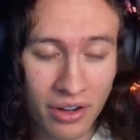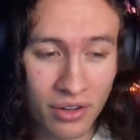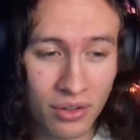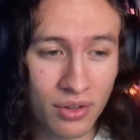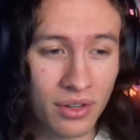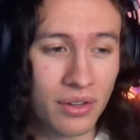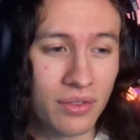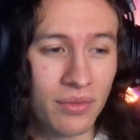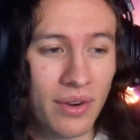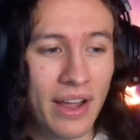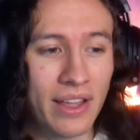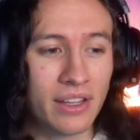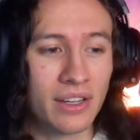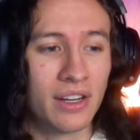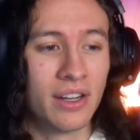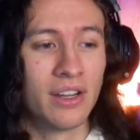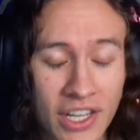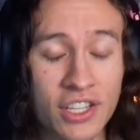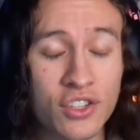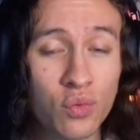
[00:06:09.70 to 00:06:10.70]
or rather,
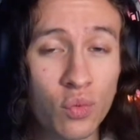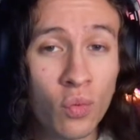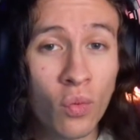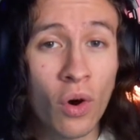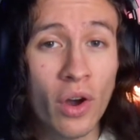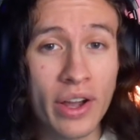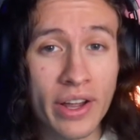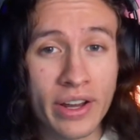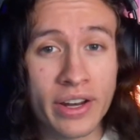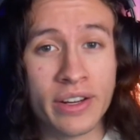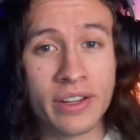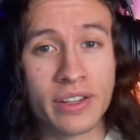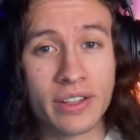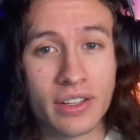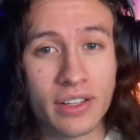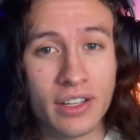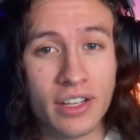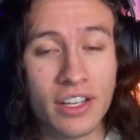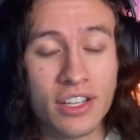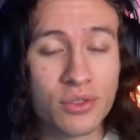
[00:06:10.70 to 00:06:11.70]
its wood
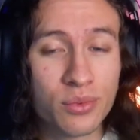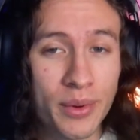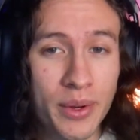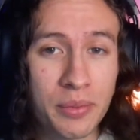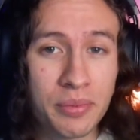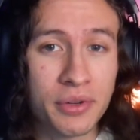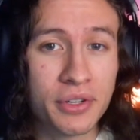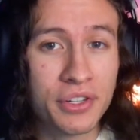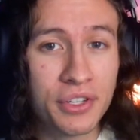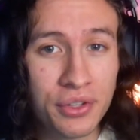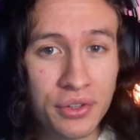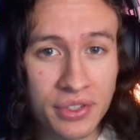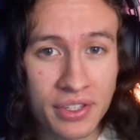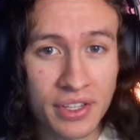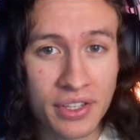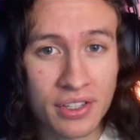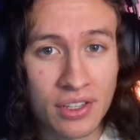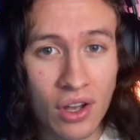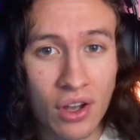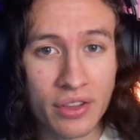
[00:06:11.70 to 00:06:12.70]
is what
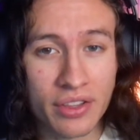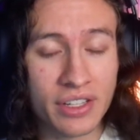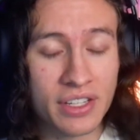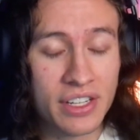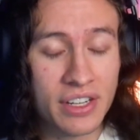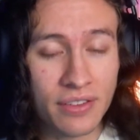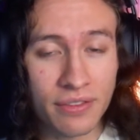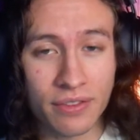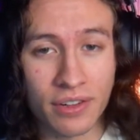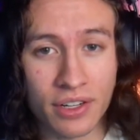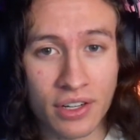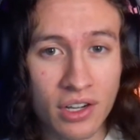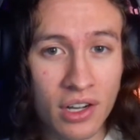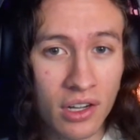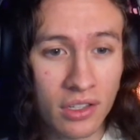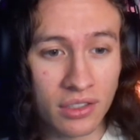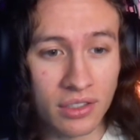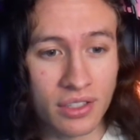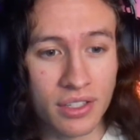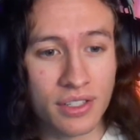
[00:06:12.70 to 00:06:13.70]
produces all the different
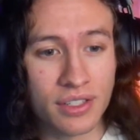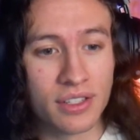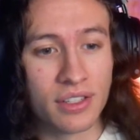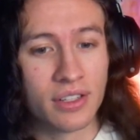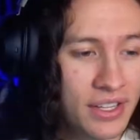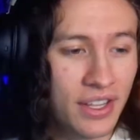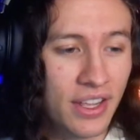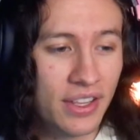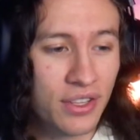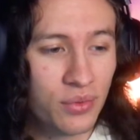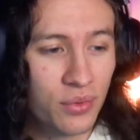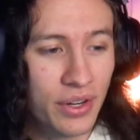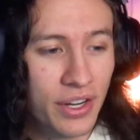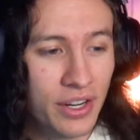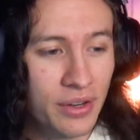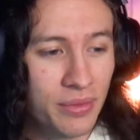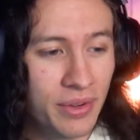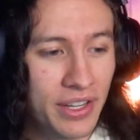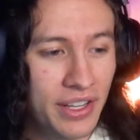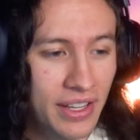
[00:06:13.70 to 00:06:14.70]
colors. It's
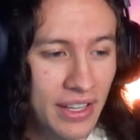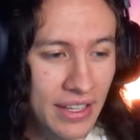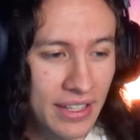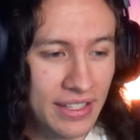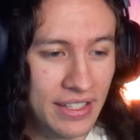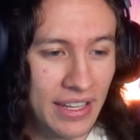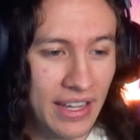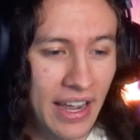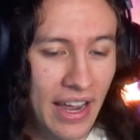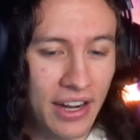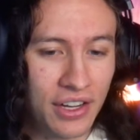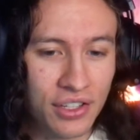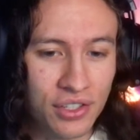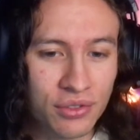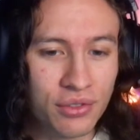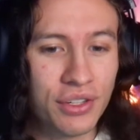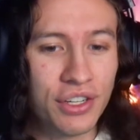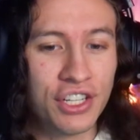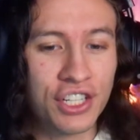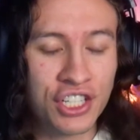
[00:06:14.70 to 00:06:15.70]
weird because it
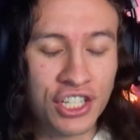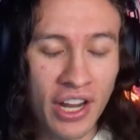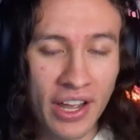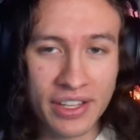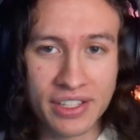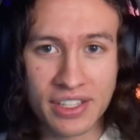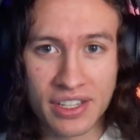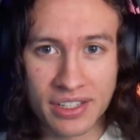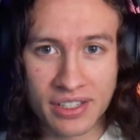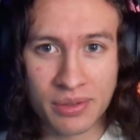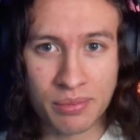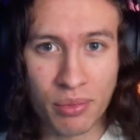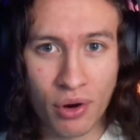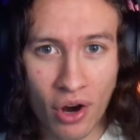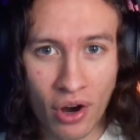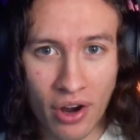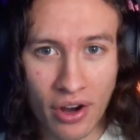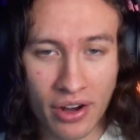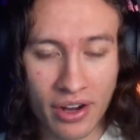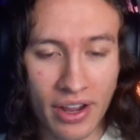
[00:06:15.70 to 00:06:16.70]
actually sheds its
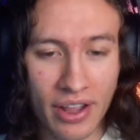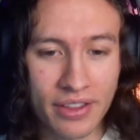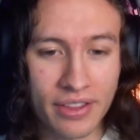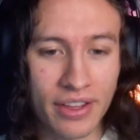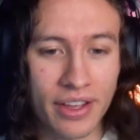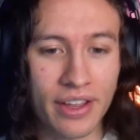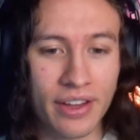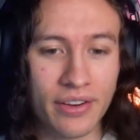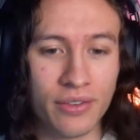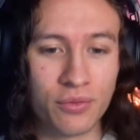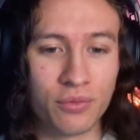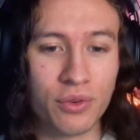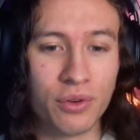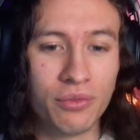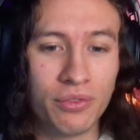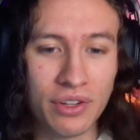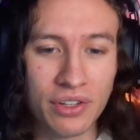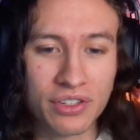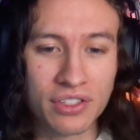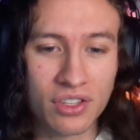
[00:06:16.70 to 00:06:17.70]
bark and then
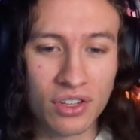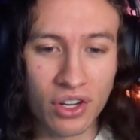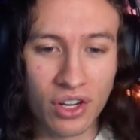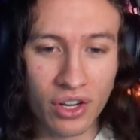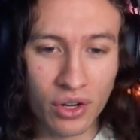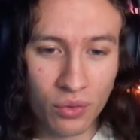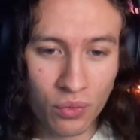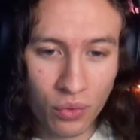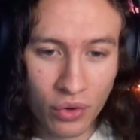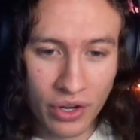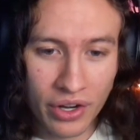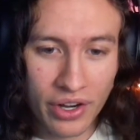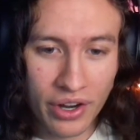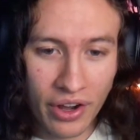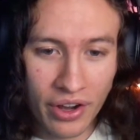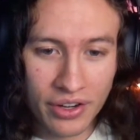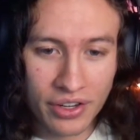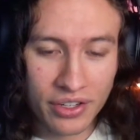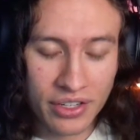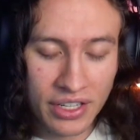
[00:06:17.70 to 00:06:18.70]
reveals the wood
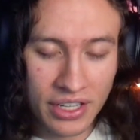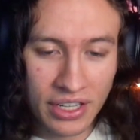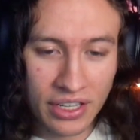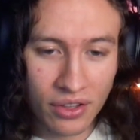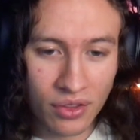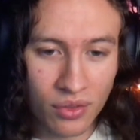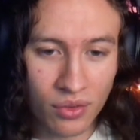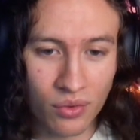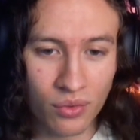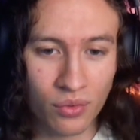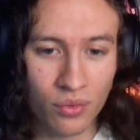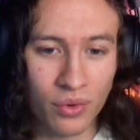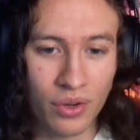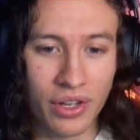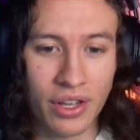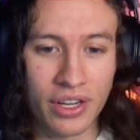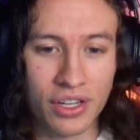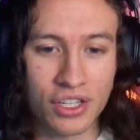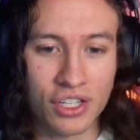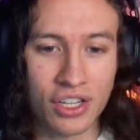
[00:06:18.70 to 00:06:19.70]
underneath,
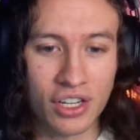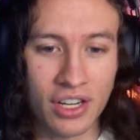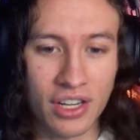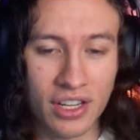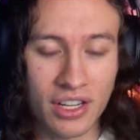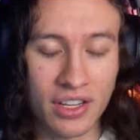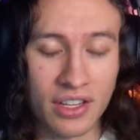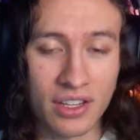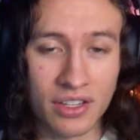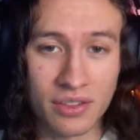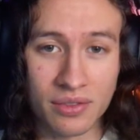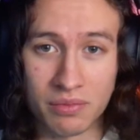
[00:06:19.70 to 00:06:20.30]
which is